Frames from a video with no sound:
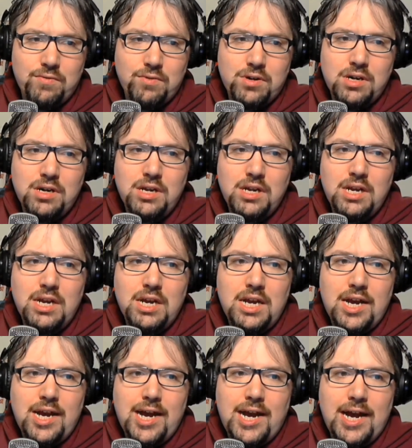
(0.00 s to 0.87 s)
for.
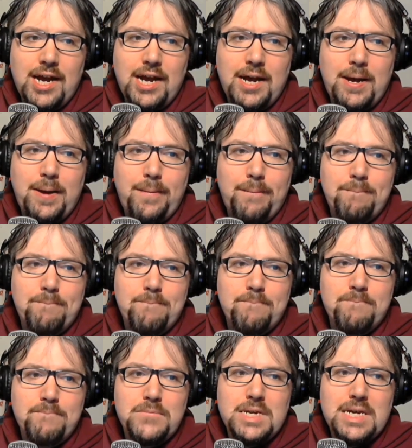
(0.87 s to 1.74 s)

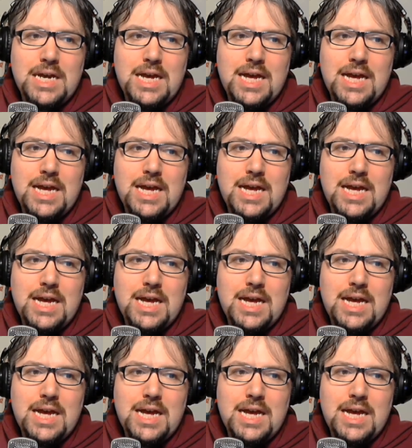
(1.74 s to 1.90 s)
Um,